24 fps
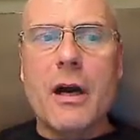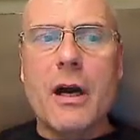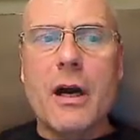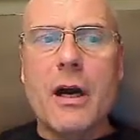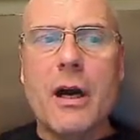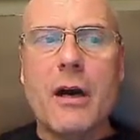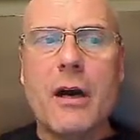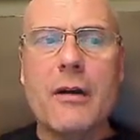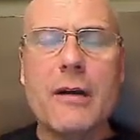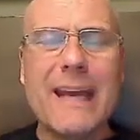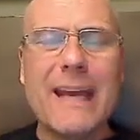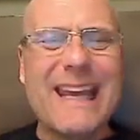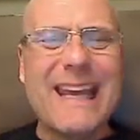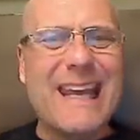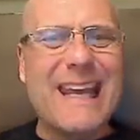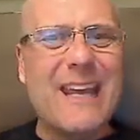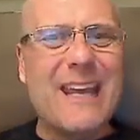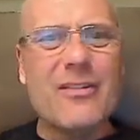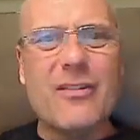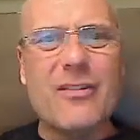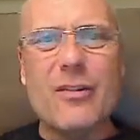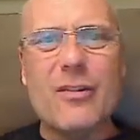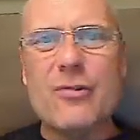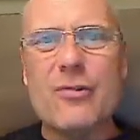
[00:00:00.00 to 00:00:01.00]
are,
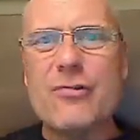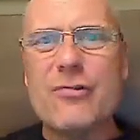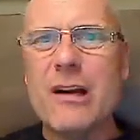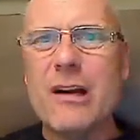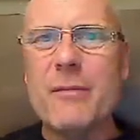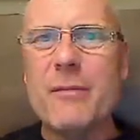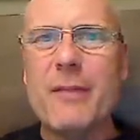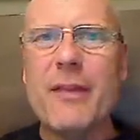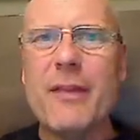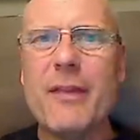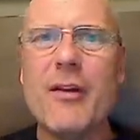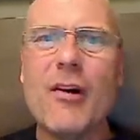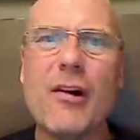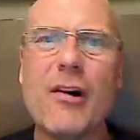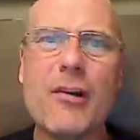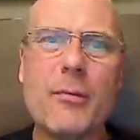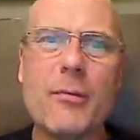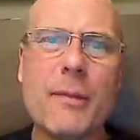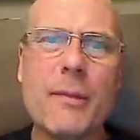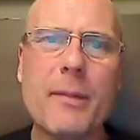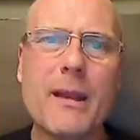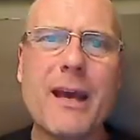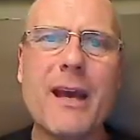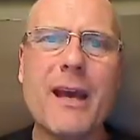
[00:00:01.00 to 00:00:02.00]
again, still trying to be the
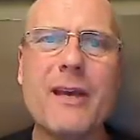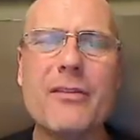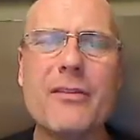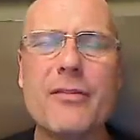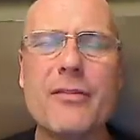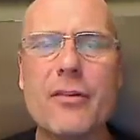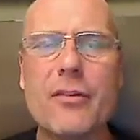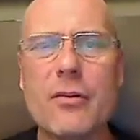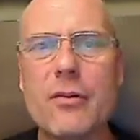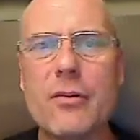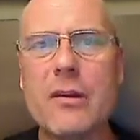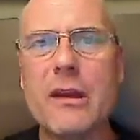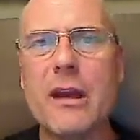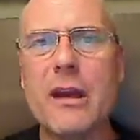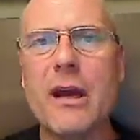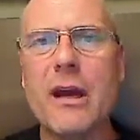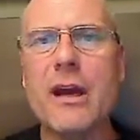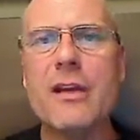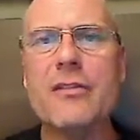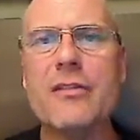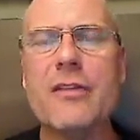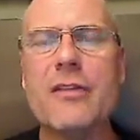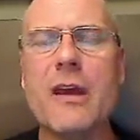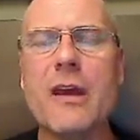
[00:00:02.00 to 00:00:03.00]
honorable guys, the good
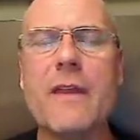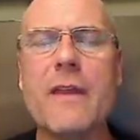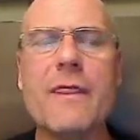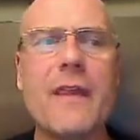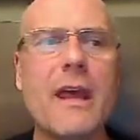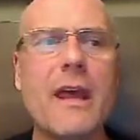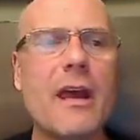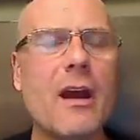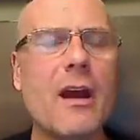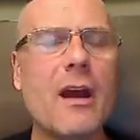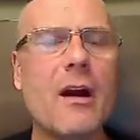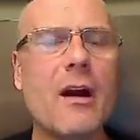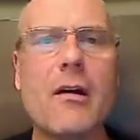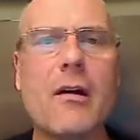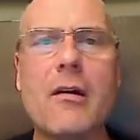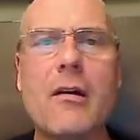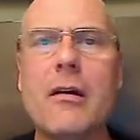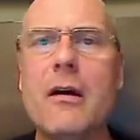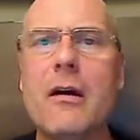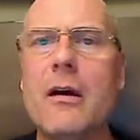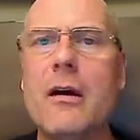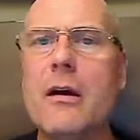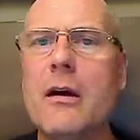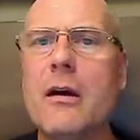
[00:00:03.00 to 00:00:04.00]
guys, and they
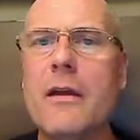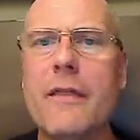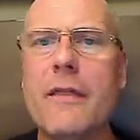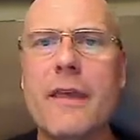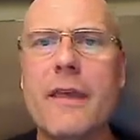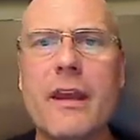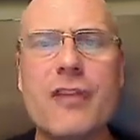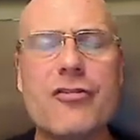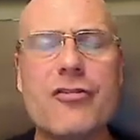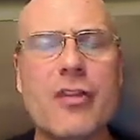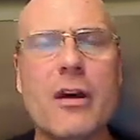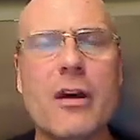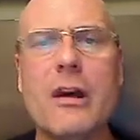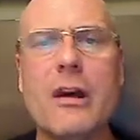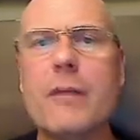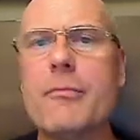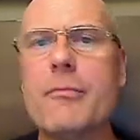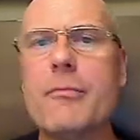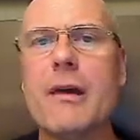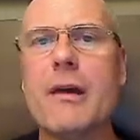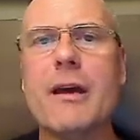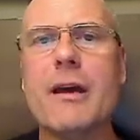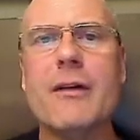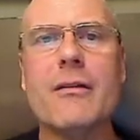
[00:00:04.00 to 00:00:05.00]
are the Charlie
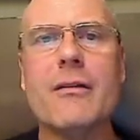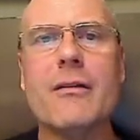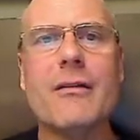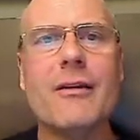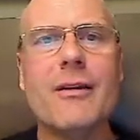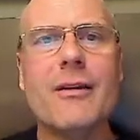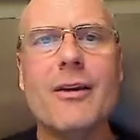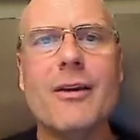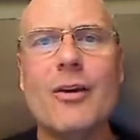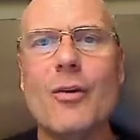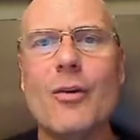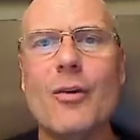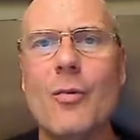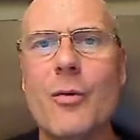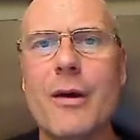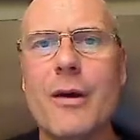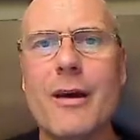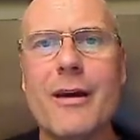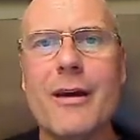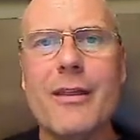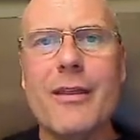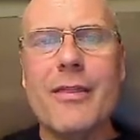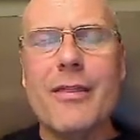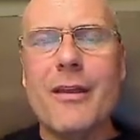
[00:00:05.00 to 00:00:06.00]
Brown,
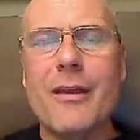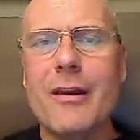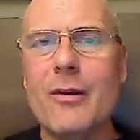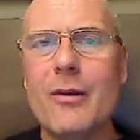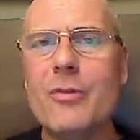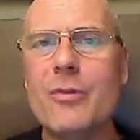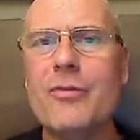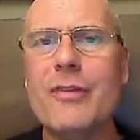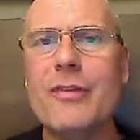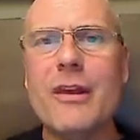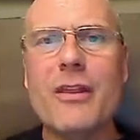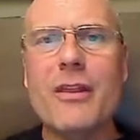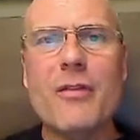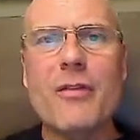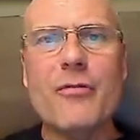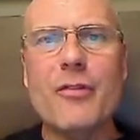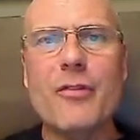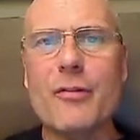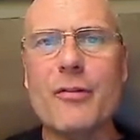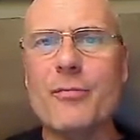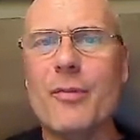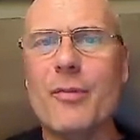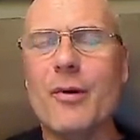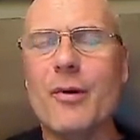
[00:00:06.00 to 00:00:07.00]
with the Lucy and the
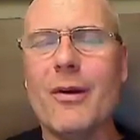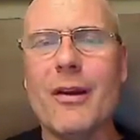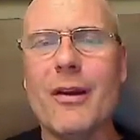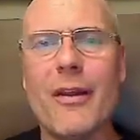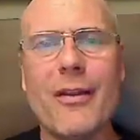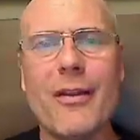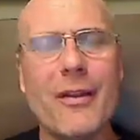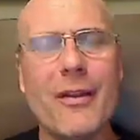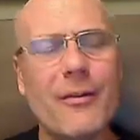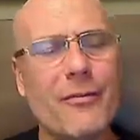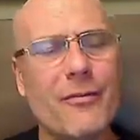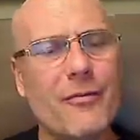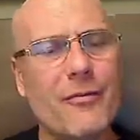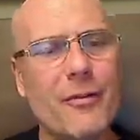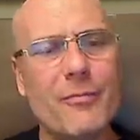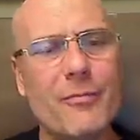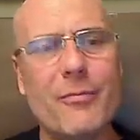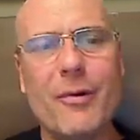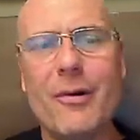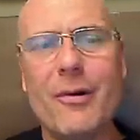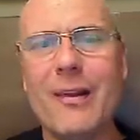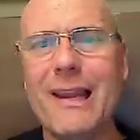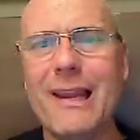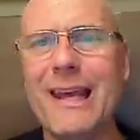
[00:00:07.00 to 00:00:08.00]
football, and the
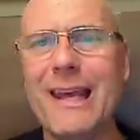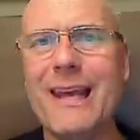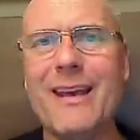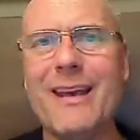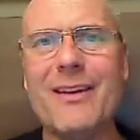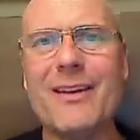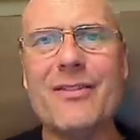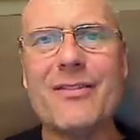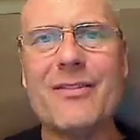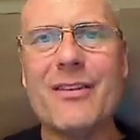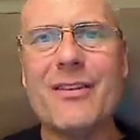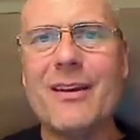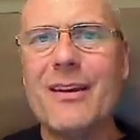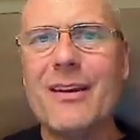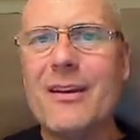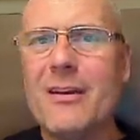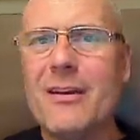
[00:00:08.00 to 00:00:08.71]
football is,